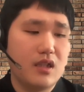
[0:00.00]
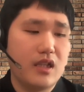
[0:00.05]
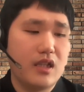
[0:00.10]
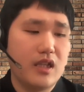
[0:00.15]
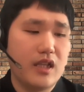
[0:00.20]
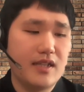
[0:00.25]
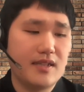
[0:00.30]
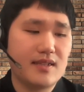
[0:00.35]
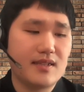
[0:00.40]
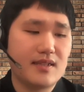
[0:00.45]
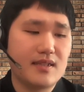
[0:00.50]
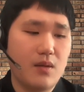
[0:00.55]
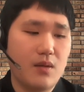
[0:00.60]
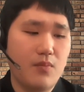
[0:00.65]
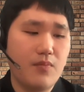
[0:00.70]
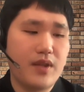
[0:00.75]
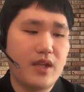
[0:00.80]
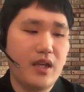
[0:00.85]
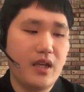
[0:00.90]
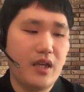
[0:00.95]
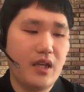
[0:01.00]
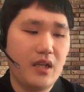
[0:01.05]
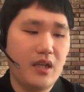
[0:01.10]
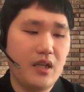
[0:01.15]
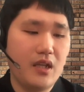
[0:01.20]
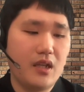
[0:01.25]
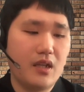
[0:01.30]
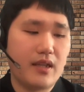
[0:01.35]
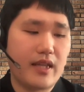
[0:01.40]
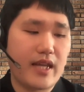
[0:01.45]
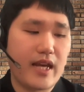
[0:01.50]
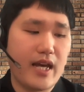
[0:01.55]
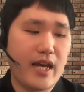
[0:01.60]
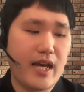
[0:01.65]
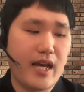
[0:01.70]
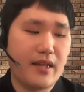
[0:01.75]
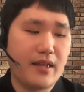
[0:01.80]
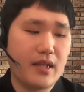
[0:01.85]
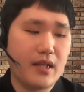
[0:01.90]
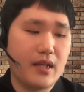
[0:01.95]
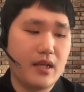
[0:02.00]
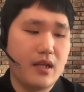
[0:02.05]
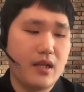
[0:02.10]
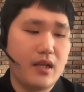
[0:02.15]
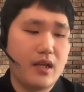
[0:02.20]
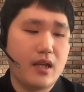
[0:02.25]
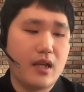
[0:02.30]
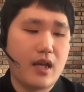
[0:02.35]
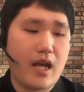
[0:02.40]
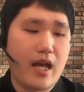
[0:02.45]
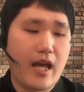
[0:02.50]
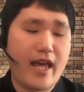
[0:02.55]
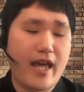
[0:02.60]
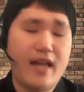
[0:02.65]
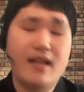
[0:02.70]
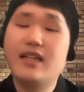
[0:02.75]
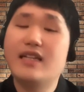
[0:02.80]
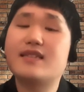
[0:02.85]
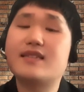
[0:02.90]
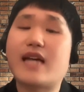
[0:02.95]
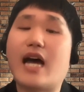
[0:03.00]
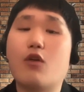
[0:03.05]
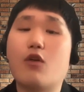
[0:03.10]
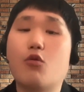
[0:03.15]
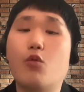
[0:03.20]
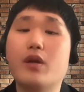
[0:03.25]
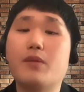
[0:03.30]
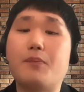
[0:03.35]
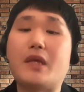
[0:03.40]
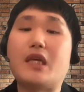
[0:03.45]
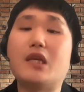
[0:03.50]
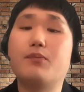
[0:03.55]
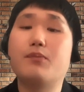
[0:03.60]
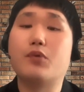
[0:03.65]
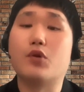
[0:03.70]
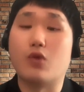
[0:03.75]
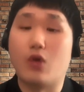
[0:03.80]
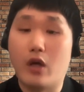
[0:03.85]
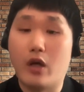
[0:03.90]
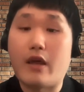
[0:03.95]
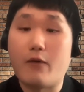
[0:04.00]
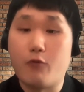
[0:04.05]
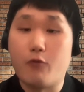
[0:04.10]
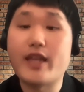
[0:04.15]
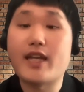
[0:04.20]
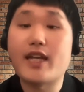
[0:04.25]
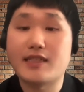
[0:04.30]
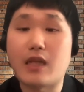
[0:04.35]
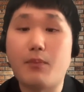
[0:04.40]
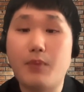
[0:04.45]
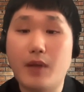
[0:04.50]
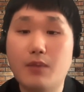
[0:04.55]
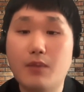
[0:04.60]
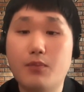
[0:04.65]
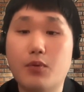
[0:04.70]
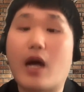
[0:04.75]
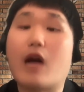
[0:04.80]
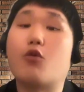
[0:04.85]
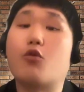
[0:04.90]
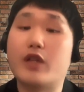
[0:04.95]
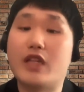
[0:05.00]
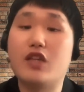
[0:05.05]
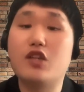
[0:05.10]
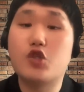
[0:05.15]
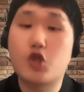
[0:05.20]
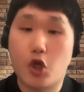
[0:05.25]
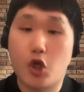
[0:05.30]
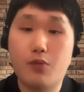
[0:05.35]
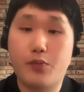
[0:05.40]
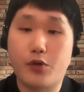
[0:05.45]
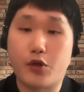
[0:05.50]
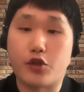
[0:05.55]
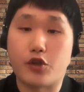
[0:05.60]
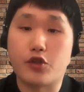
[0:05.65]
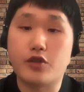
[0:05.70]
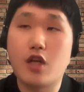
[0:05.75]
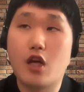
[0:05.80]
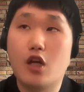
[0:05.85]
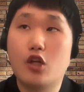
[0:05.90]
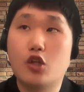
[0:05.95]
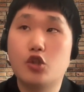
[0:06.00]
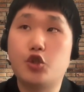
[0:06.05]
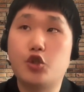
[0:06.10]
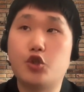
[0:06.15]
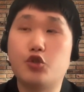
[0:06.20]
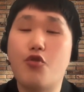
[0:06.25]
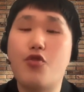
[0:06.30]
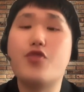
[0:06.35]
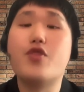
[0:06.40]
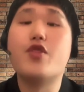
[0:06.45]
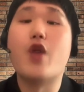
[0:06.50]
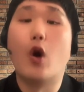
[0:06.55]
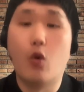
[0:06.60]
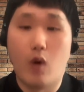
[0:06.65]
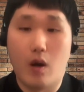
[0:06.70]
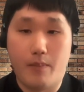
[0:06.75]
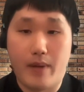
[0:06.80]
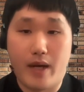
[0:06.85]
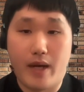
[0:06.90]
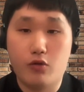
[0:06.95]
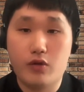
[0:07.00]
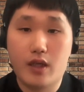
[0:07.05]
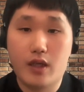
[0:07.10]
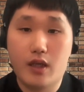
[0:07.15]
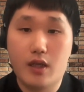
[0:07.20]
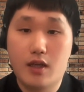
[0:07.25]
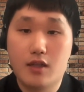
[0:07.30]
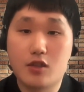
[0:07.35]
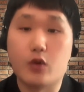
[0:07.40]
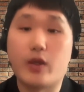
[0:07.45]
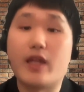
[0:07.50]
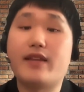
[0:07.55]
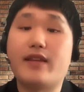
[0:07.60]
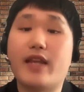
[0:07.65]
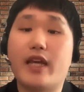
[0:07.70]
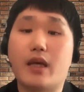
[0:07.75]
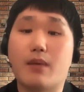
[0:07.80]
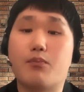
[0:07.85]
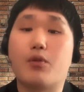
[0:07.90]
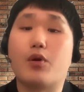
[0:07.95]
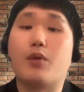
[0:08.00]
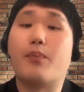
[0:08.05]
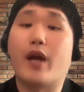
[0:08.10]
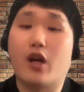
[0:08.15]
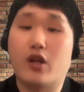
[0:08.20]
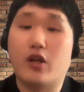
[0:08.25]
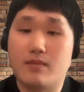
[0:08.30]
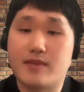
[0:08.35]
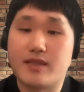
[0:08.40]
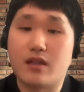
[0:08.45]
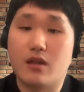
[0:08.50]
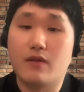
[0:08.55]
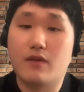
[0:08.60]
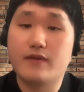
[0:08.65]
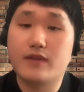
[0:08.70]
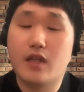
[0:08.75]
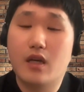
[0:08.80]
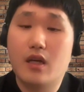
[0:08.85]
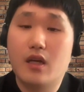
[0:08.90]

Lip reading: is something that at least I want people, when I say people, I want interpreters to know about so that they can prepare themselves.